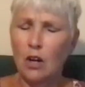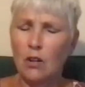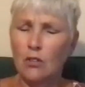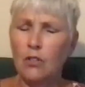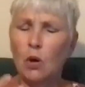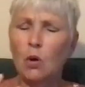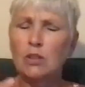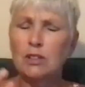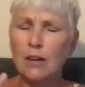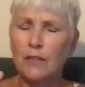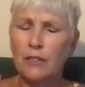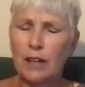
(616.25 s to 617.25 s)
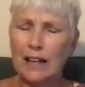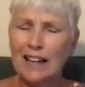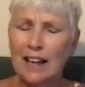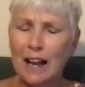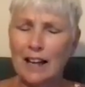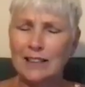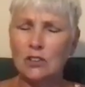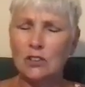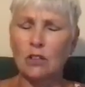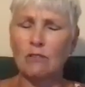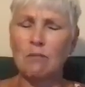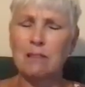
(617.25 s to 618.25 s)
Those are the kinds
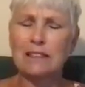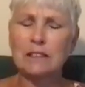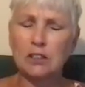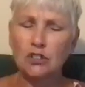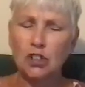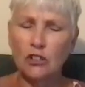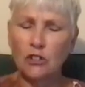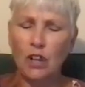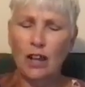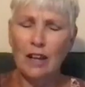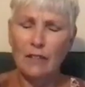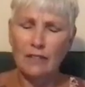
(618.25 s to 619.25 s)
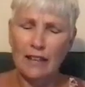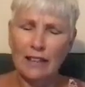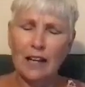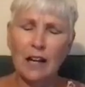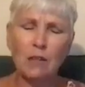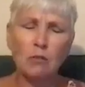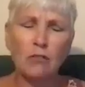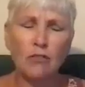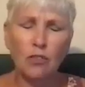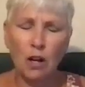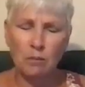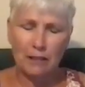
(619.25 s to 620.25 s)
of messages that come
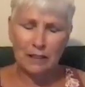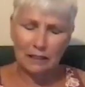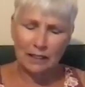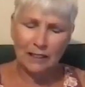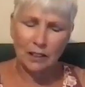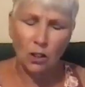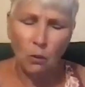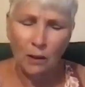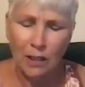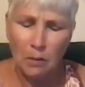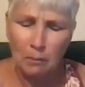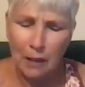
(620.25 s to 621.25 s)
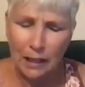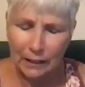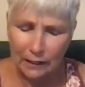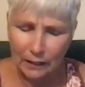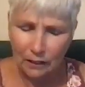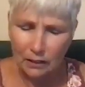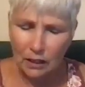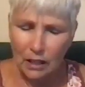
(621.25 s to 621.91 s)
from the egoic mind.